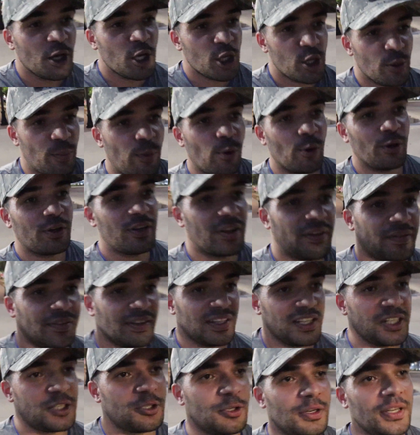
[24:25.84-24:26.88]
The point of
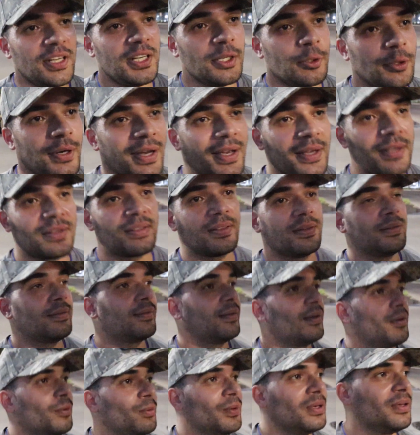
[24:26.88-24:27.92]
entry or exit
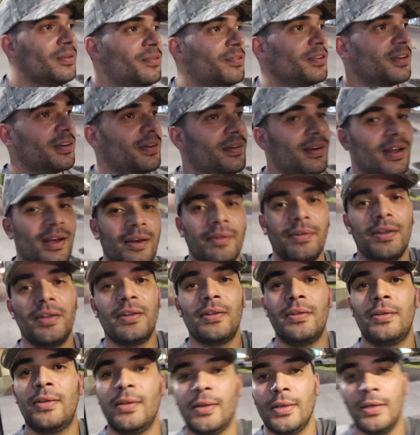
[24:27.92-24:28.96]
that we figured out
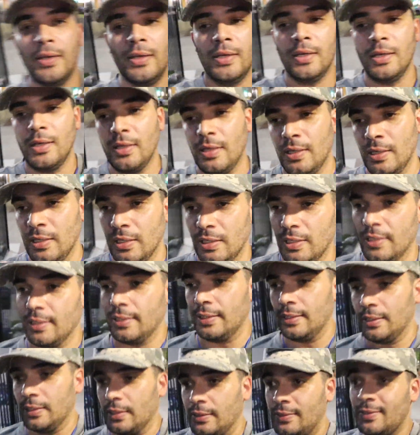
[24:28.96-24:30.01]
and
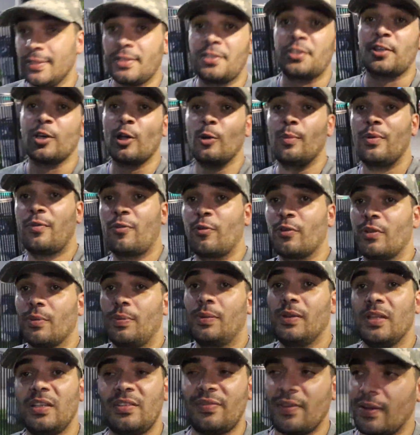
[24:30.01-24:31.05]
did so before the
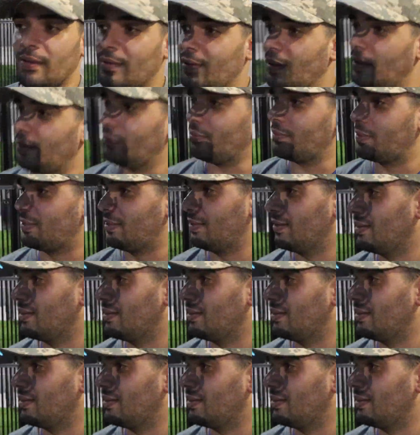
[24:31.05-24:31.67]
police found out.